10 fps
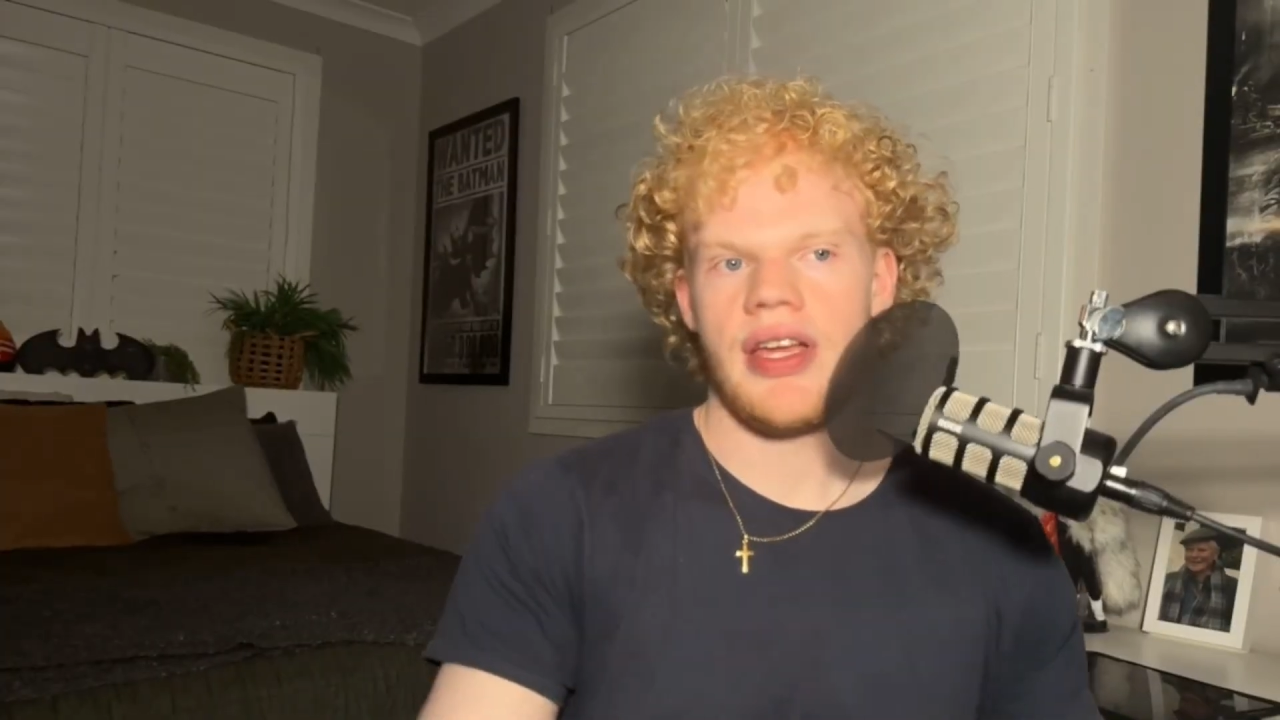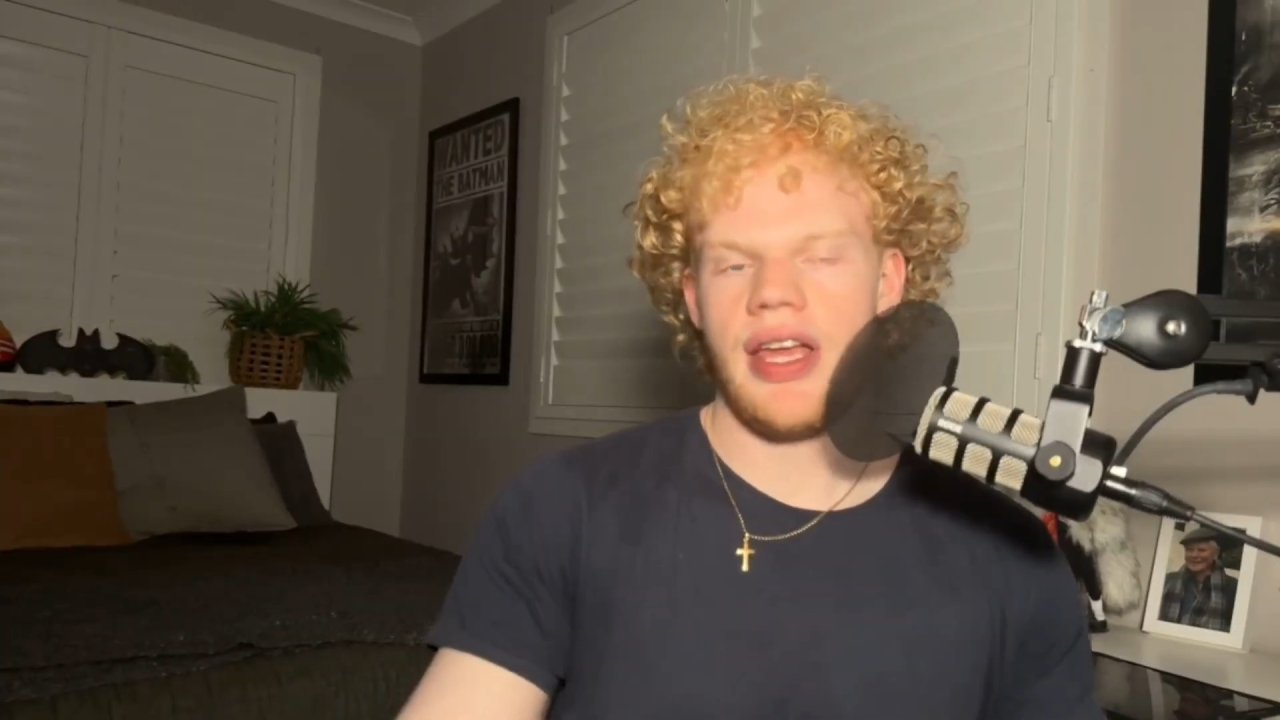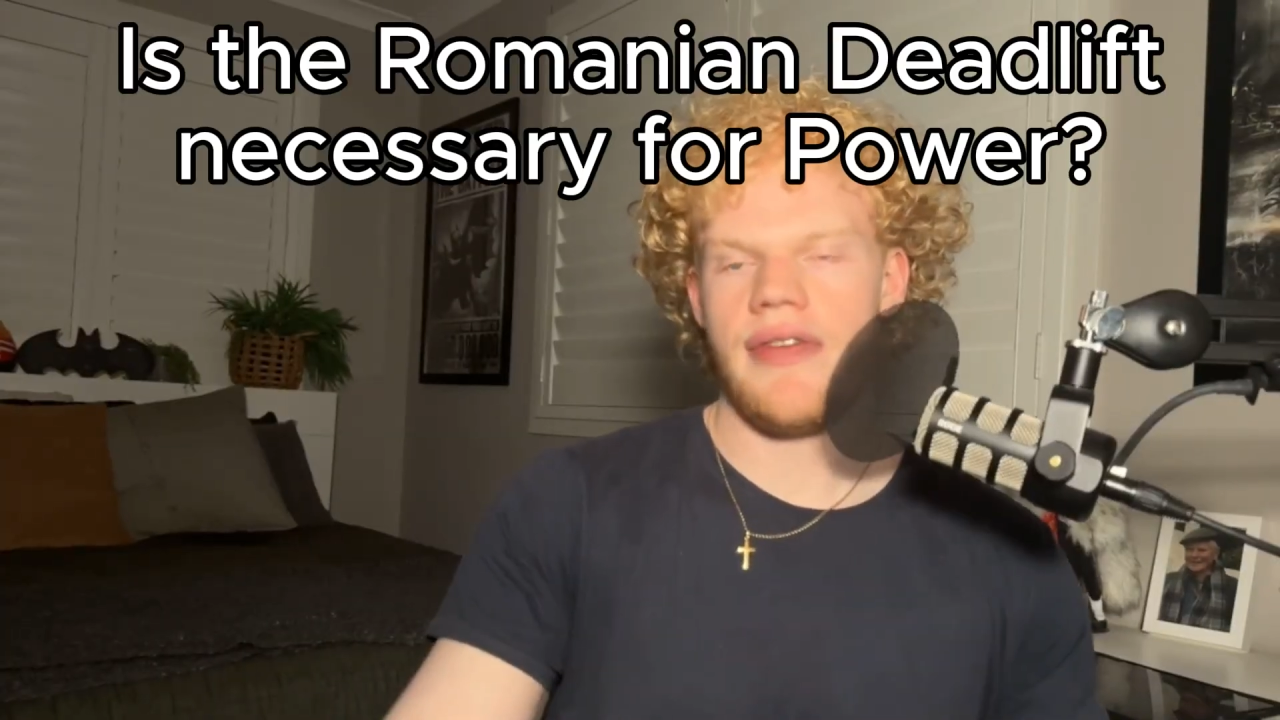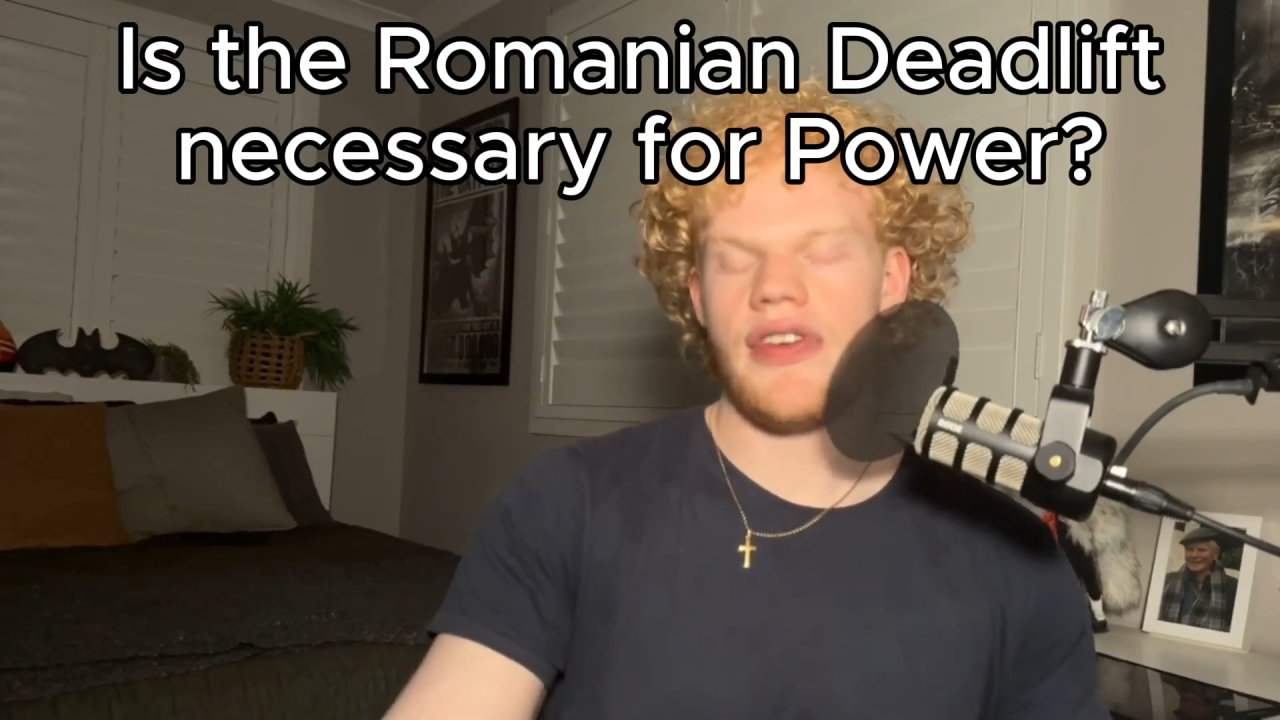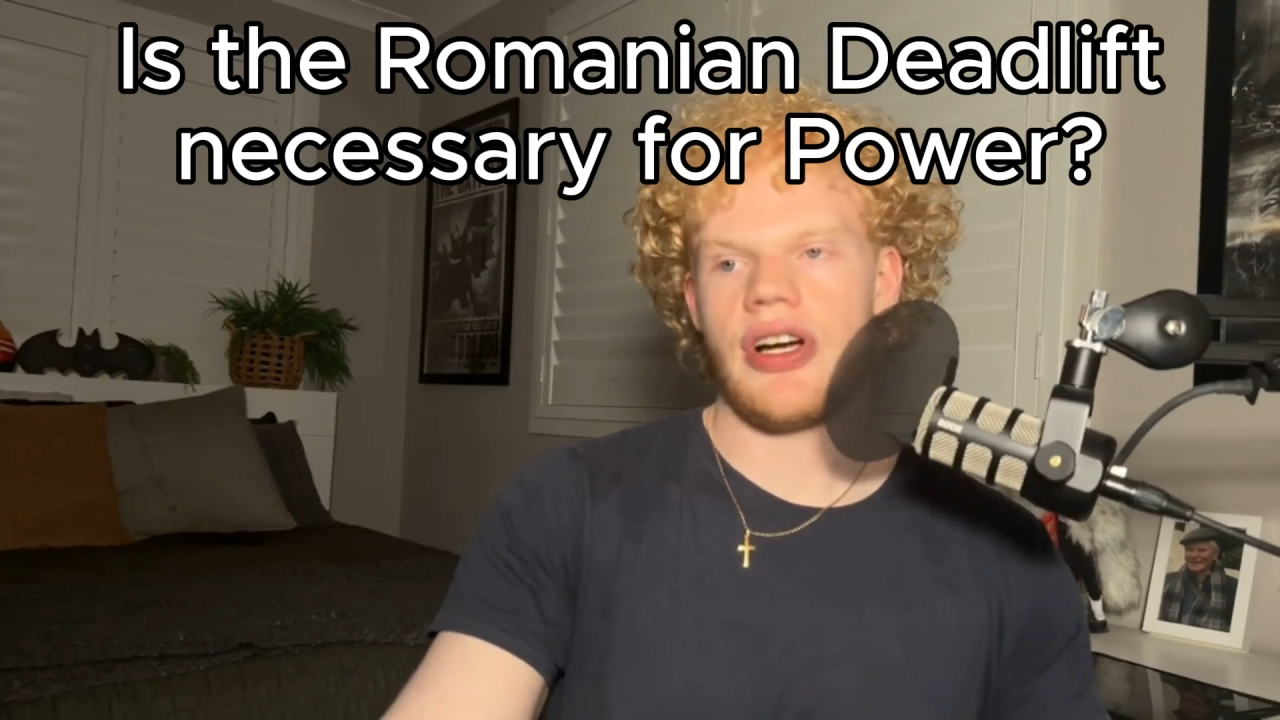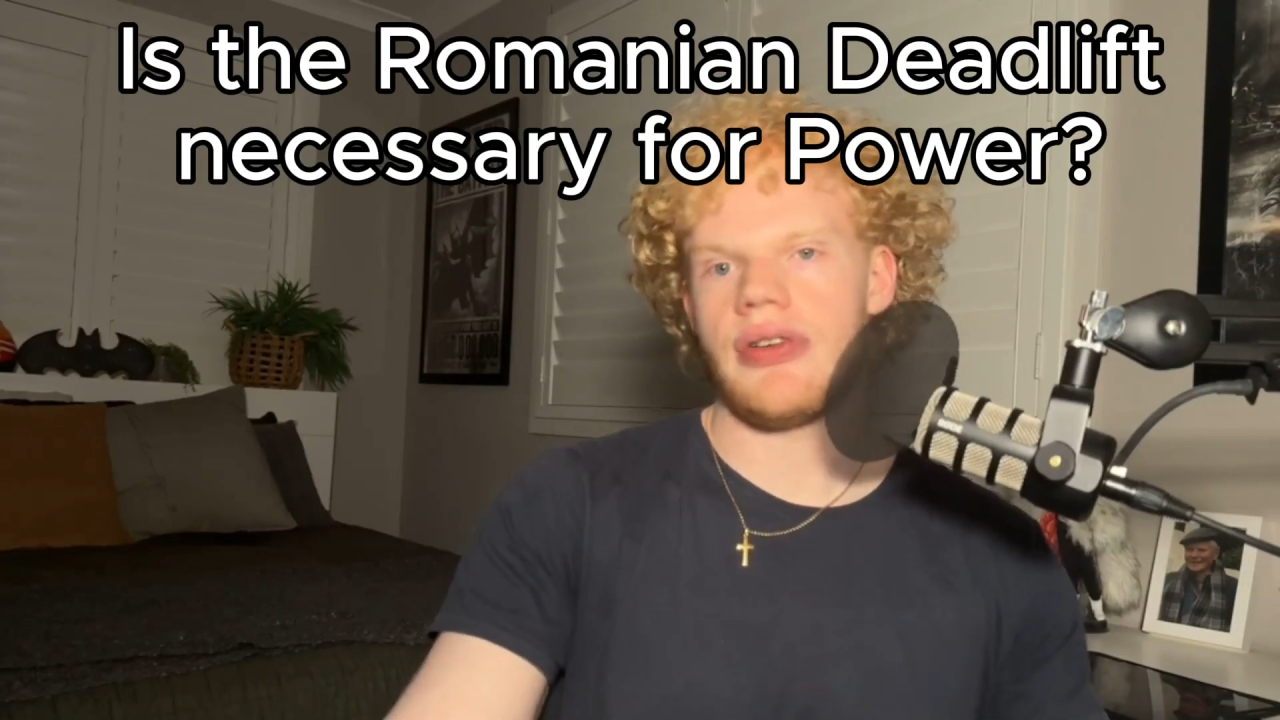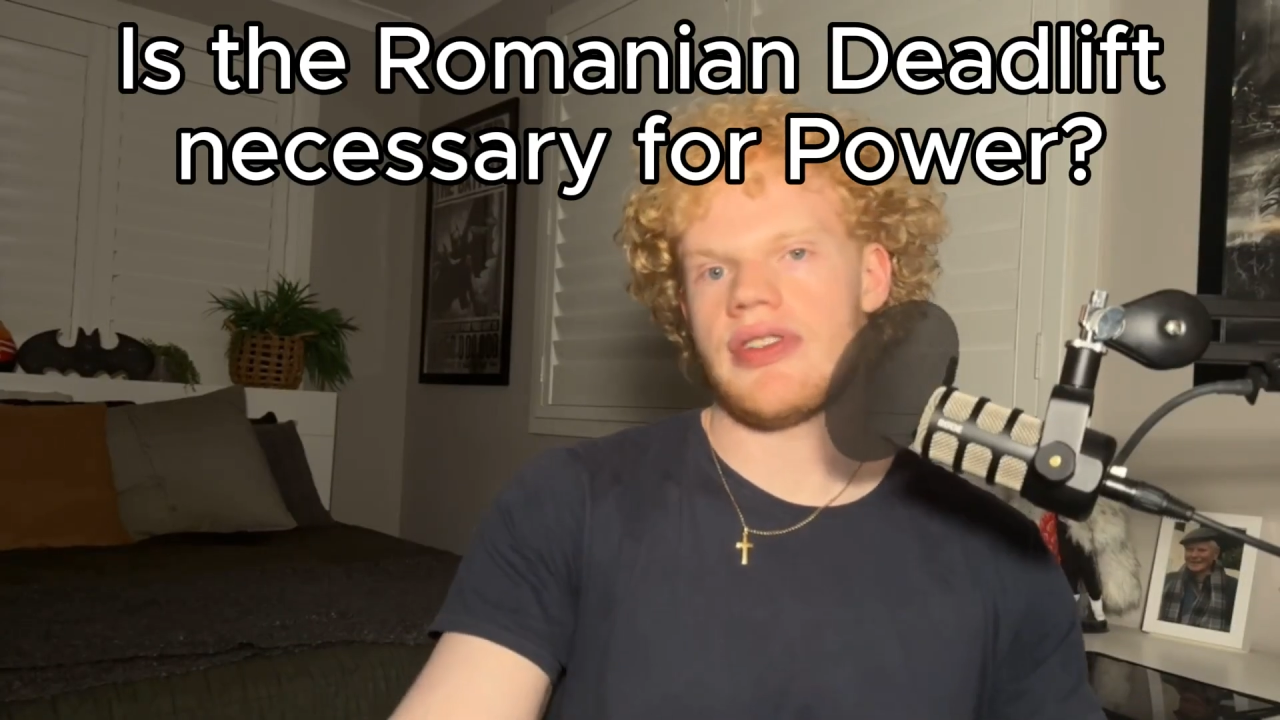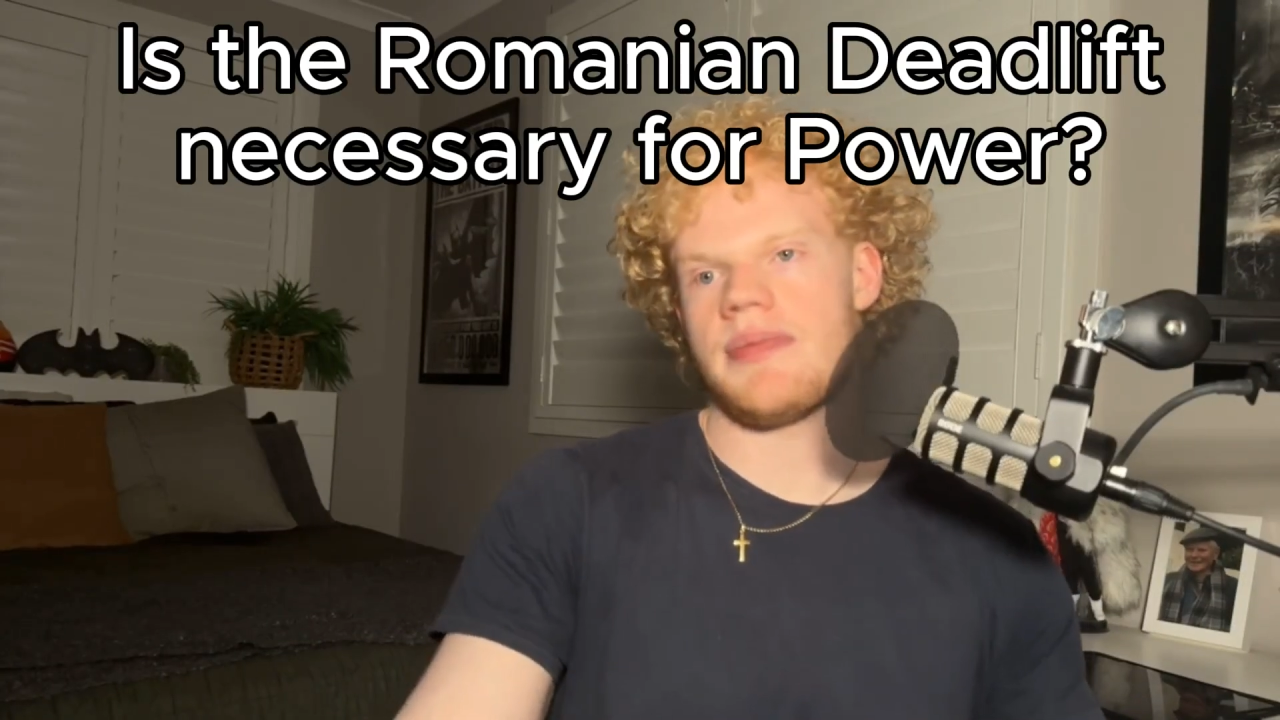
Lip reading: If your goal